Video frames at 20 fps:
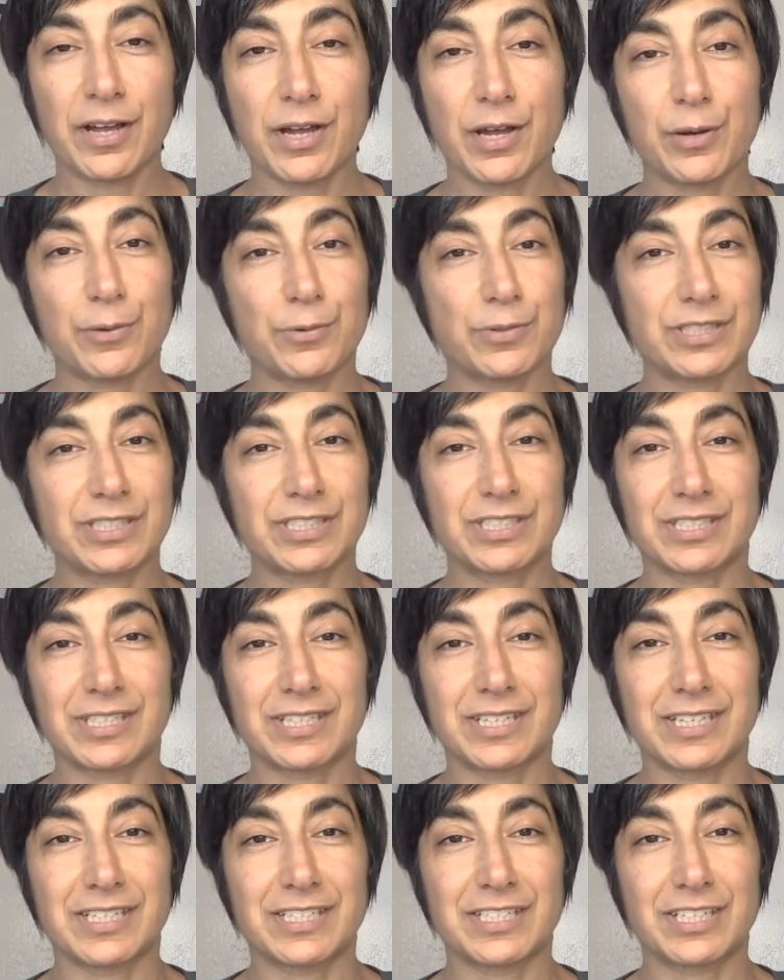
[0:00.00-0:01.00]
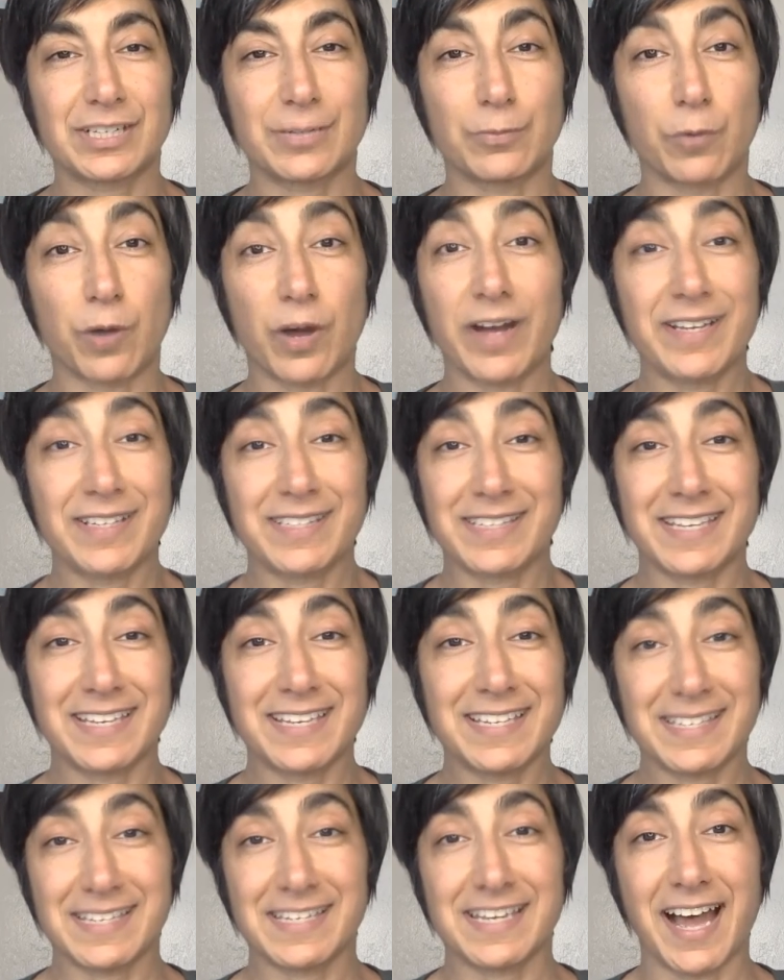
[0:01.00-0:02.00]

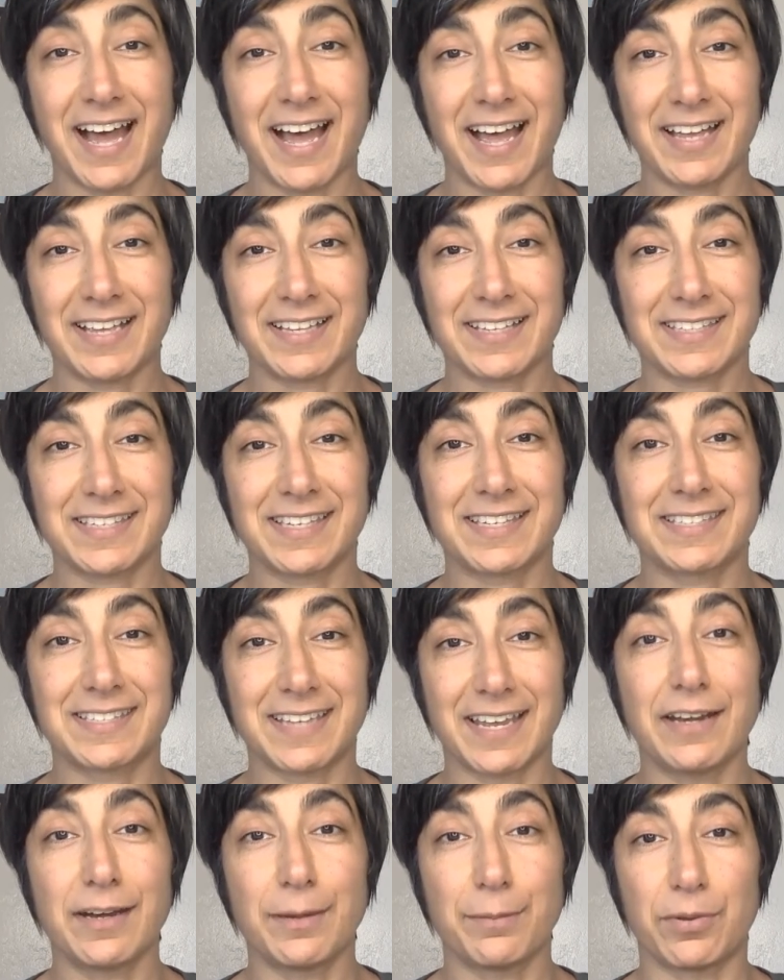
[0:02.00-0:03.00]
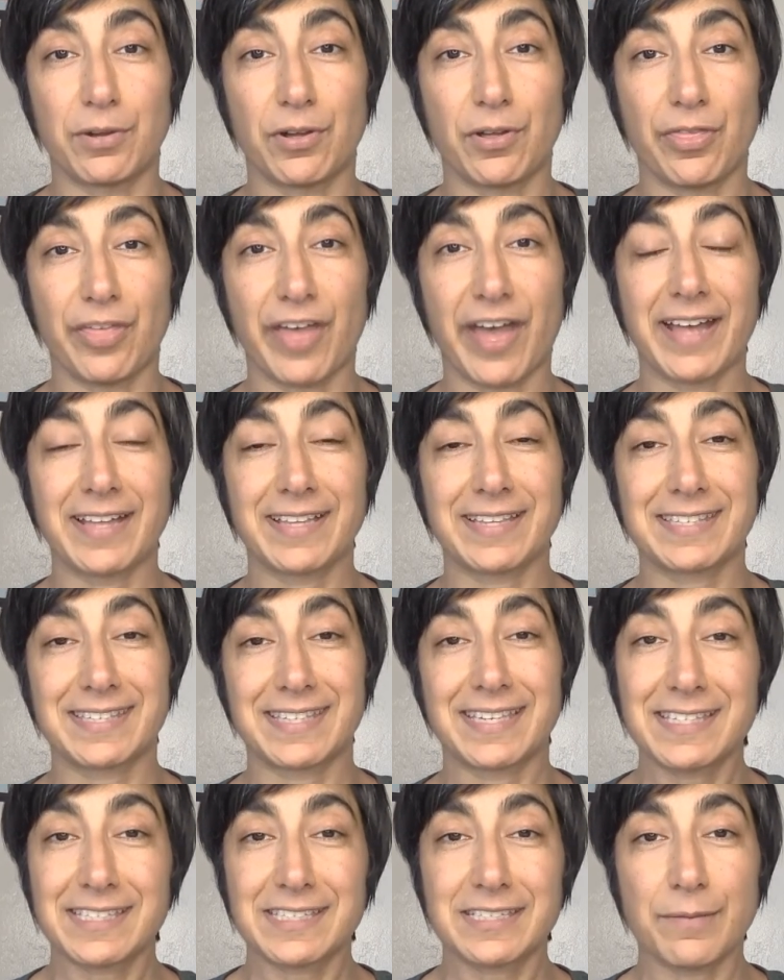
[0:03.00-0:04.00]
is not sustainable. That
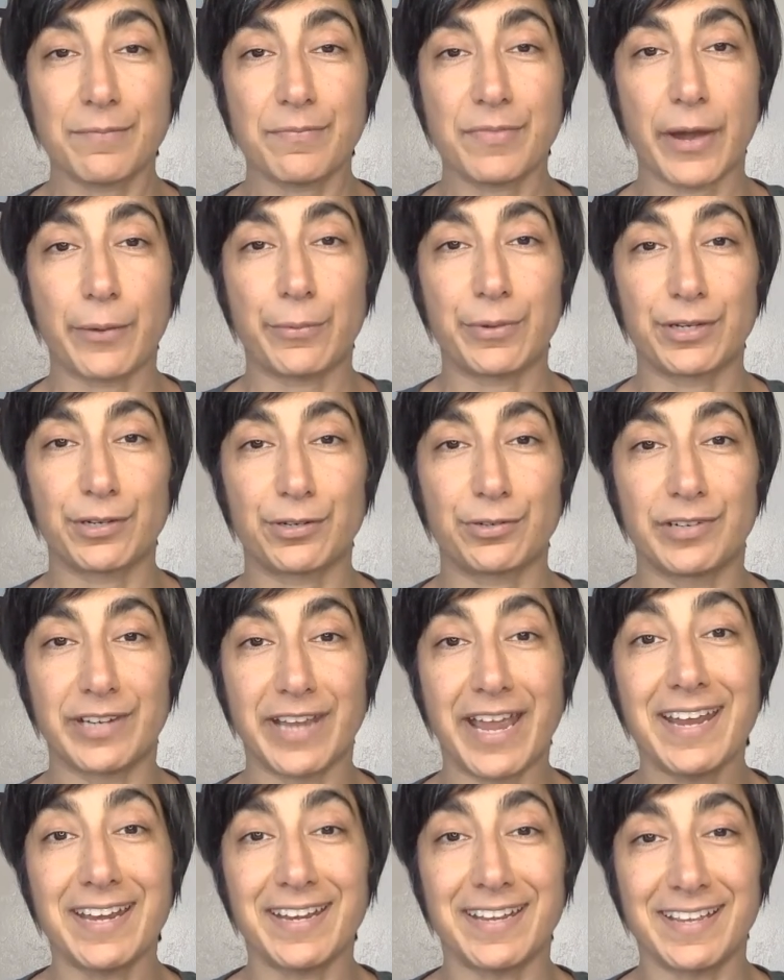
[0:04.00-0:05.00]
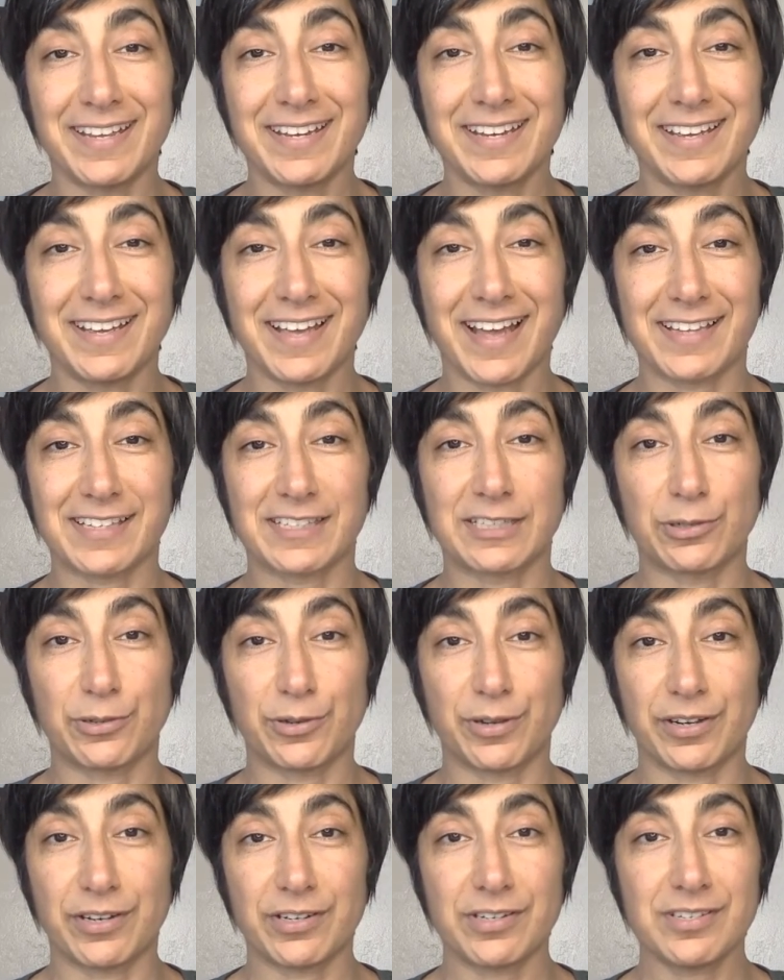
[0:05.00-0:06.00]
system that we created as
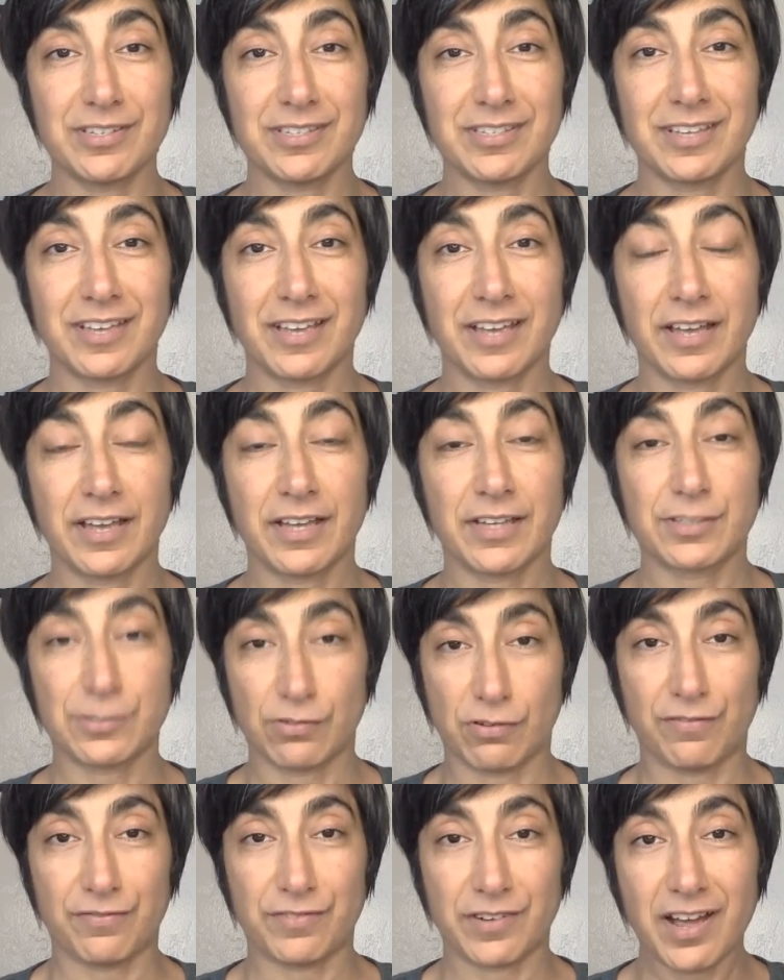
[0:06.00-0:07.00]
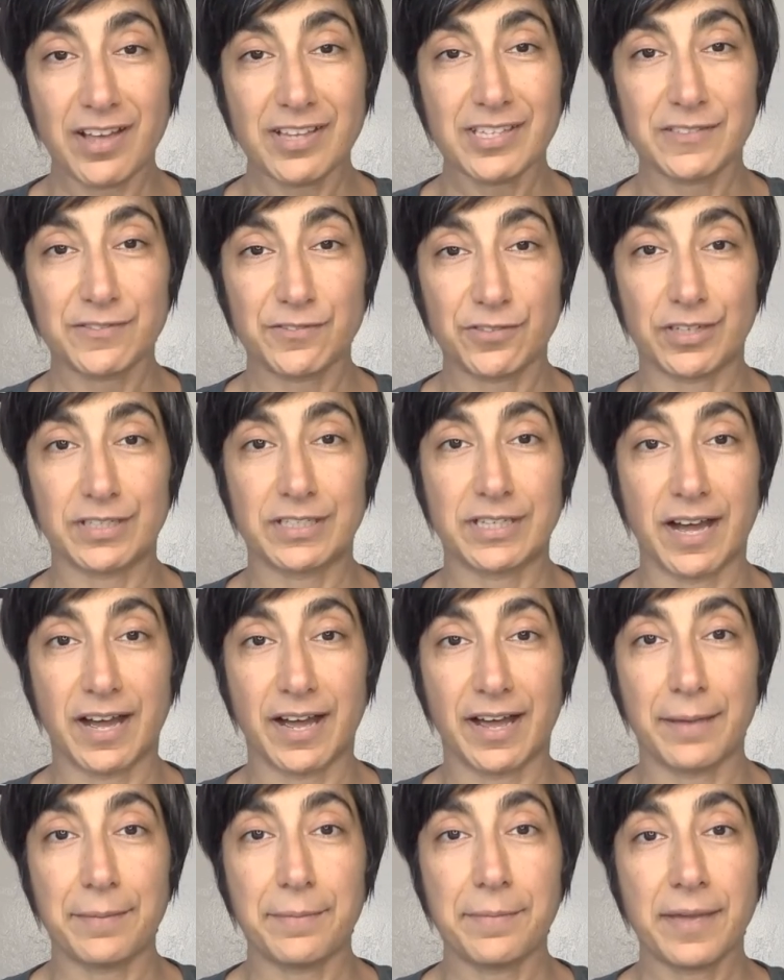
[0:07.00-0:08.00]
lawyers served us for a
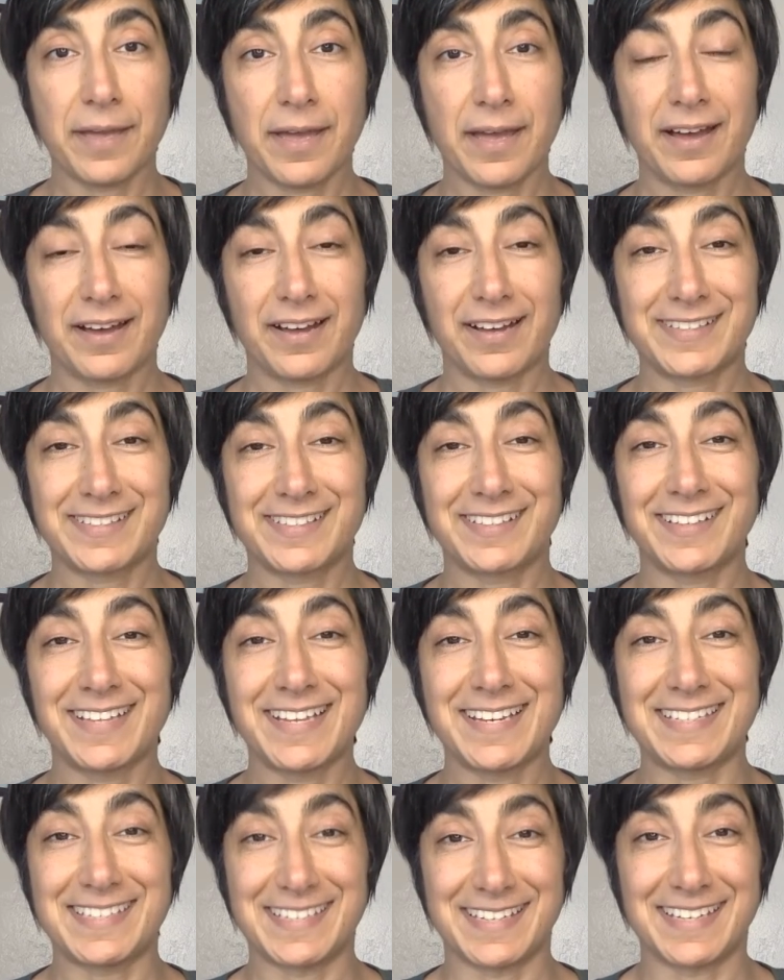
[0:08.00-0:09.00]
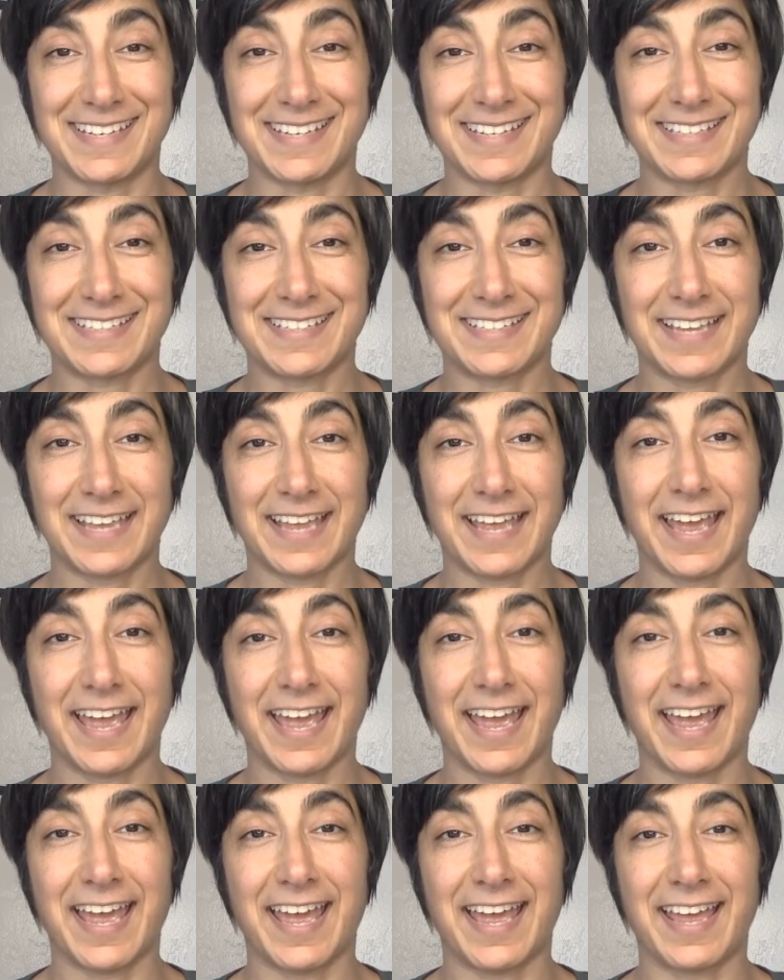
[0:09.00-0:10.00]
time until it didn't.
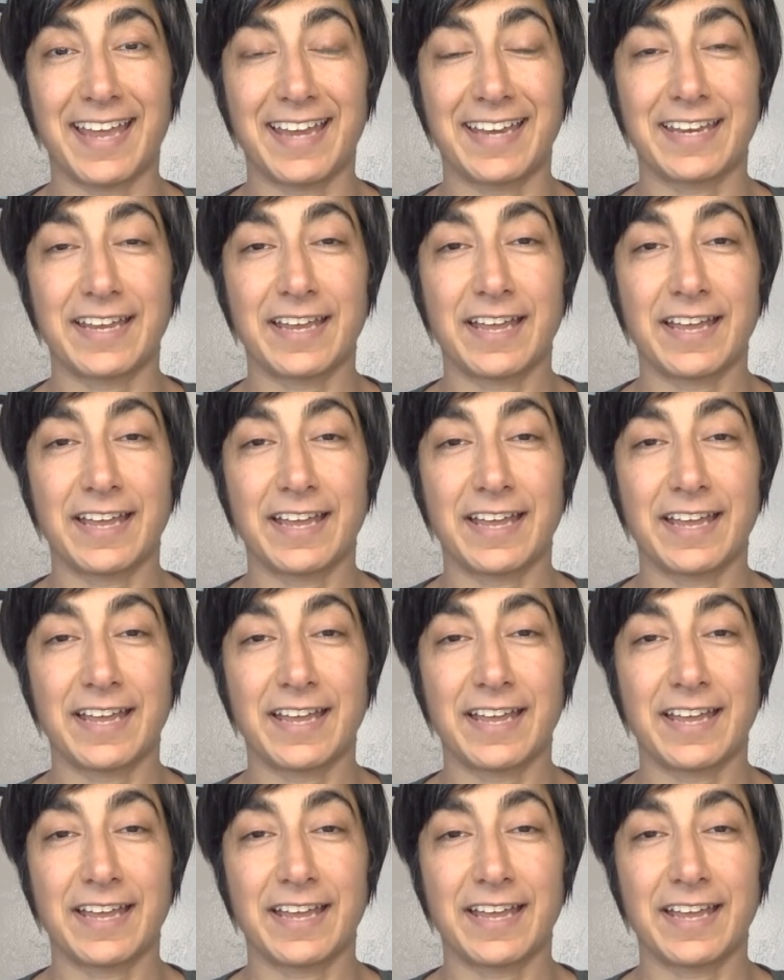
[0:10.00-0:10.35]
And